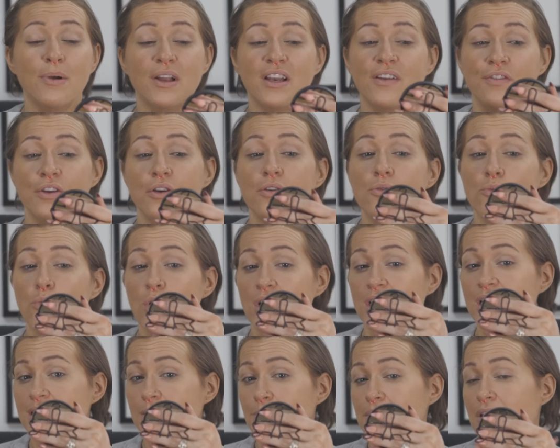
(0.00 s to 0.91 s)
But if you're
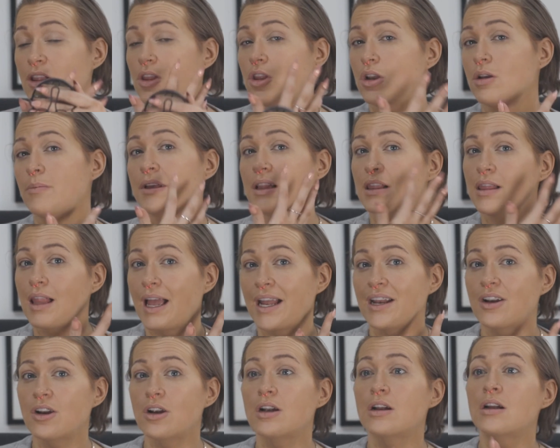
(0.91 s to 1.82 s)
wanting something a little bit
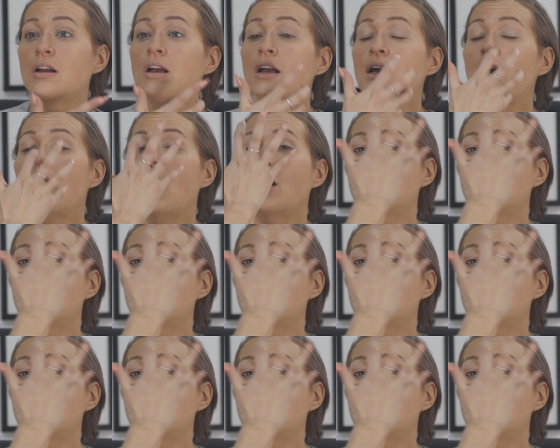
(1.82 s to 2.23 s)
lighter,